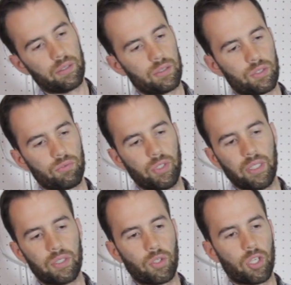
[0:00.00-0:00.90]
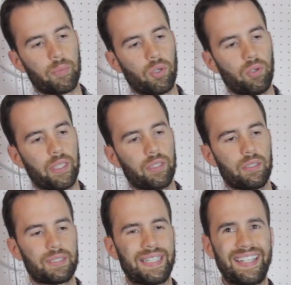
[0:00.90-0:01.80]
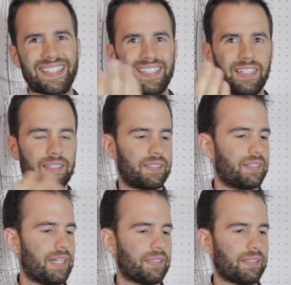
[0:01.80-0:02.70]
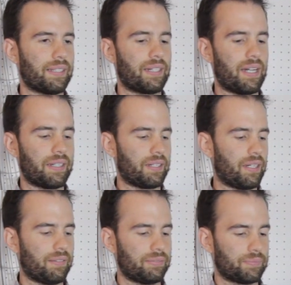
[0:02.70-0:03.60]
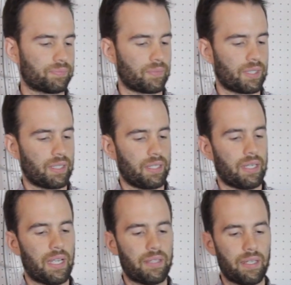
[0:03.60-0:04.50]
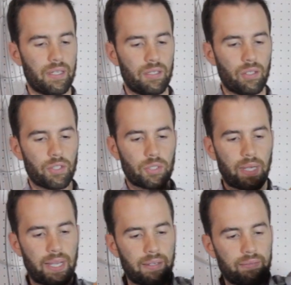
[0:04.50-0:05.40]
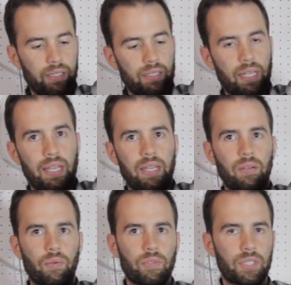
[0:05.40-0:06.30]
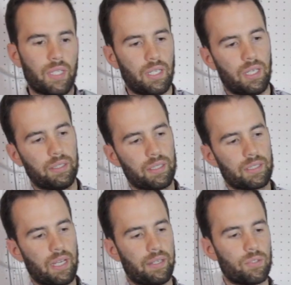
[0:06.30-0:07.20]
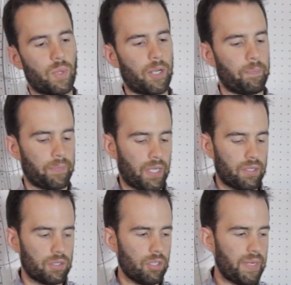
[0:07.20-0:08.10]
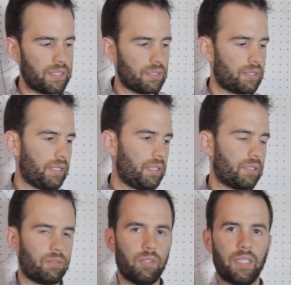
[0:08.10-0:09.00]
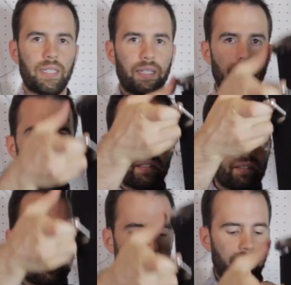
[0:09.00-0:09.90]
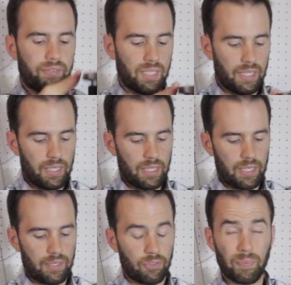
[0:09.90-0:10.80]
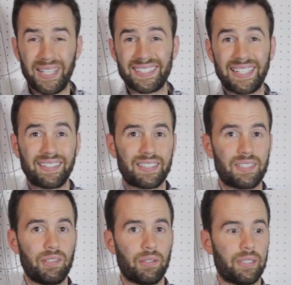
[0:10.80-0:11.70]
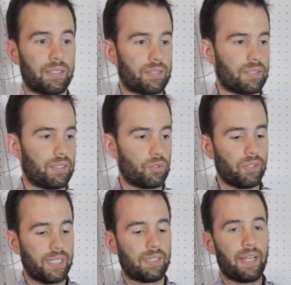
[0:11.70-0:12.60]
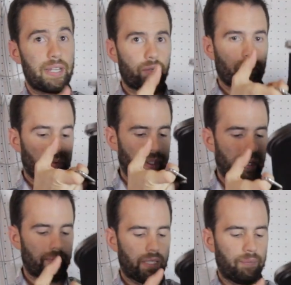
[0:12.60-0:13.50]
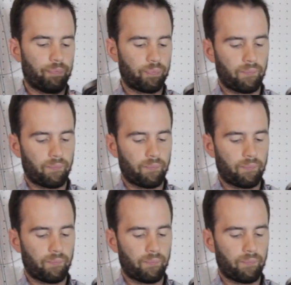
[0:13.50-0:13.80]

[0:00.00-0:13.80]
just really durable, and it's easy to take the lid on and off. And then you also have these handles on the side as well, so it makes this thing really easy to lift. And for being stainless steel, it's really light when empty.